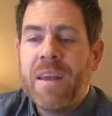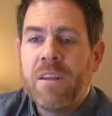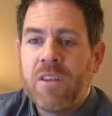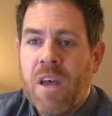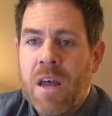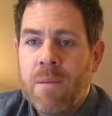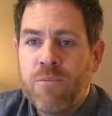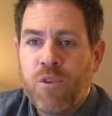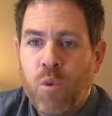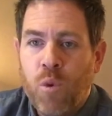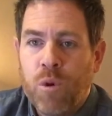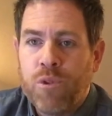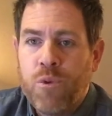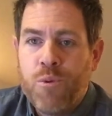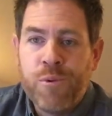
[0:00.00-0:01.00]
time to
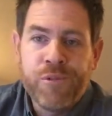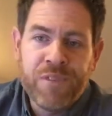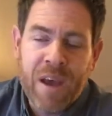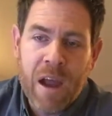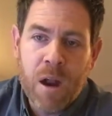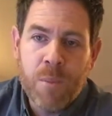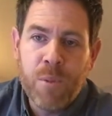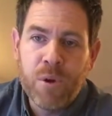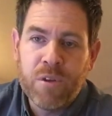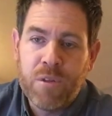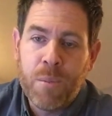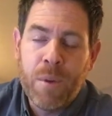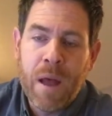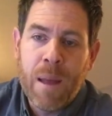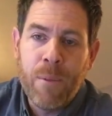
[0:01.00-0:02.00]
work through an entire book of
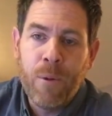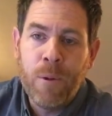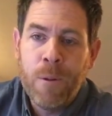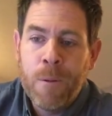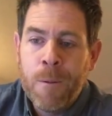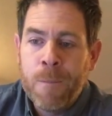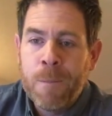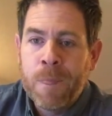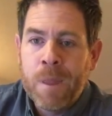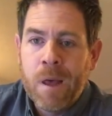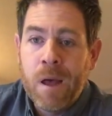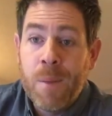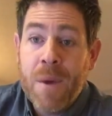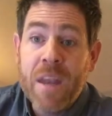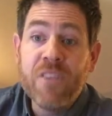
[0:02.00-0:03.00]
the Bible.
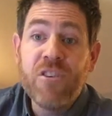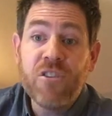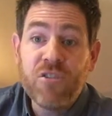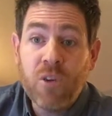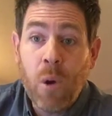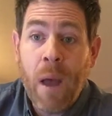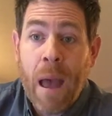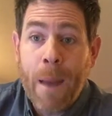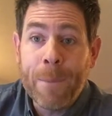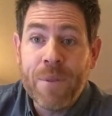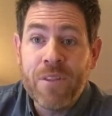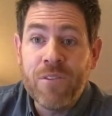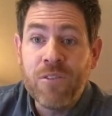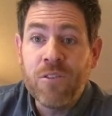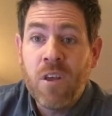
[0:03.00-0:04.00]
And it just so
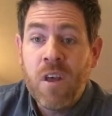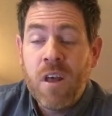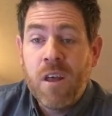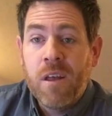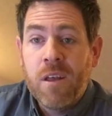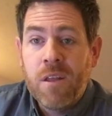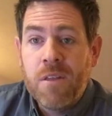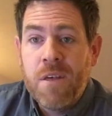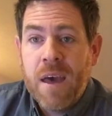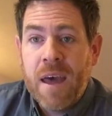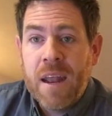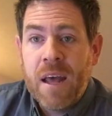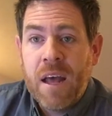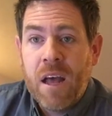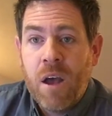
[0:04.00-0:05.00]
happens
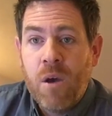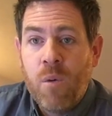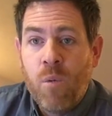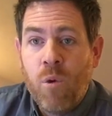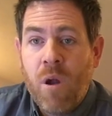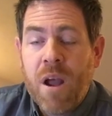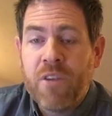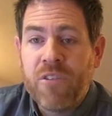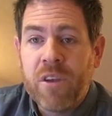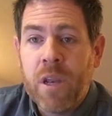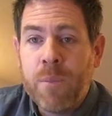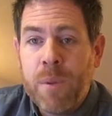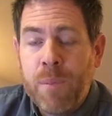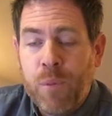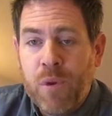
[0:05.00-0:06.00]
that we're actually
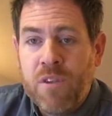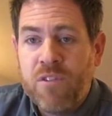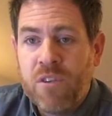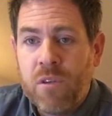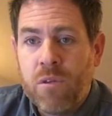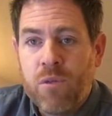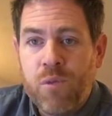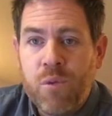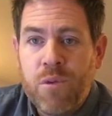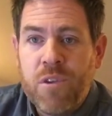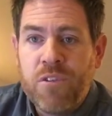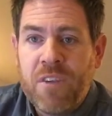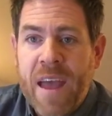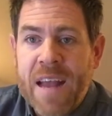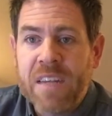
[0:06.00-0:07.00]
going to be preaching through
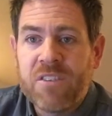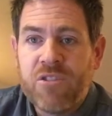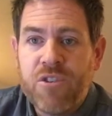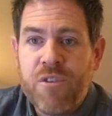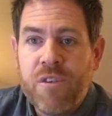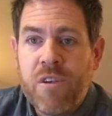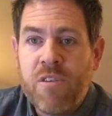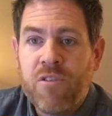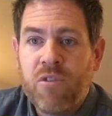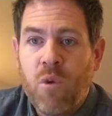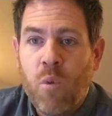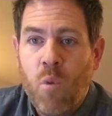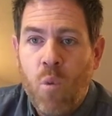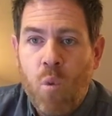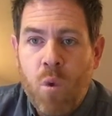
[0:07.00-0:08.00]
this Acts
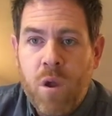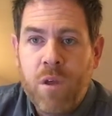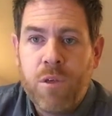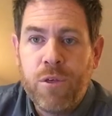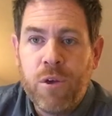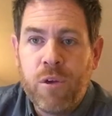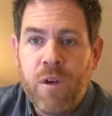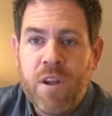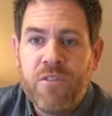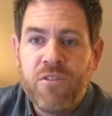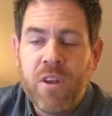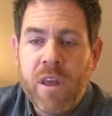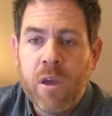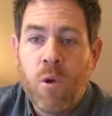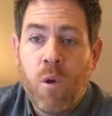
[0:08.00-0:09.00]
series with Grace
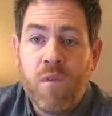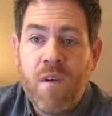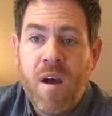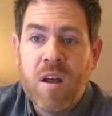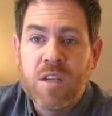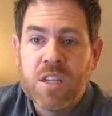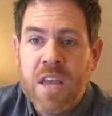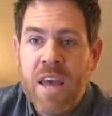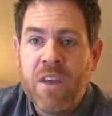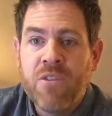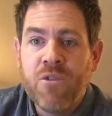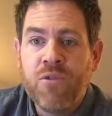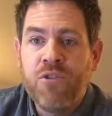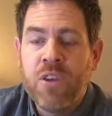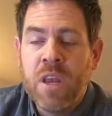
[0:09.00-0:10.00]
City in Corvallis
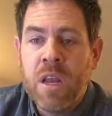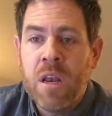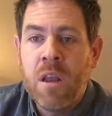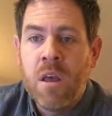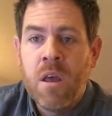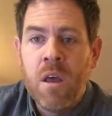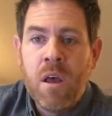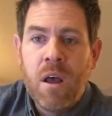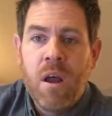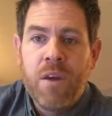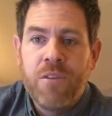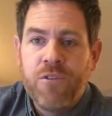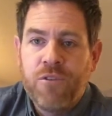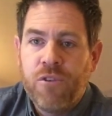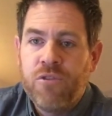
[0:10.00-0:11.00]
and Eugene.
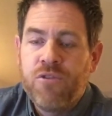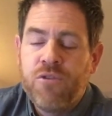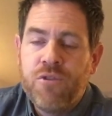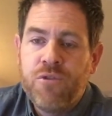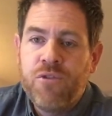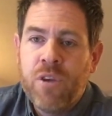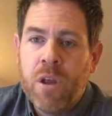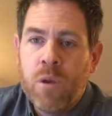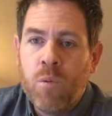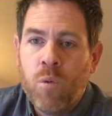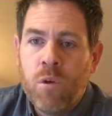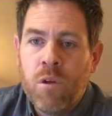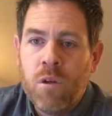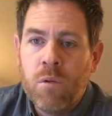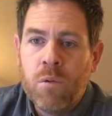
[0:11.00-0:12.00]
The church in Eugene
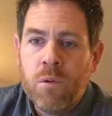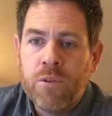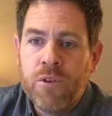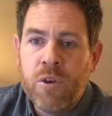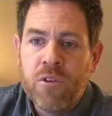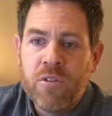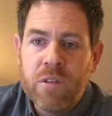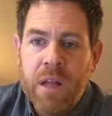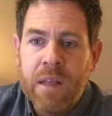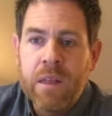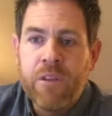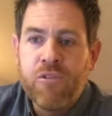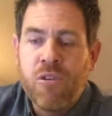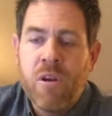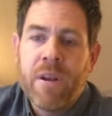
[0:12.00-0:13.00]
will do a
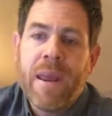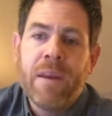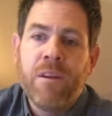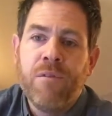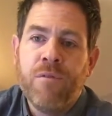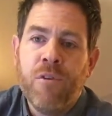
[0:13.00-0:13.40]
slightly truncated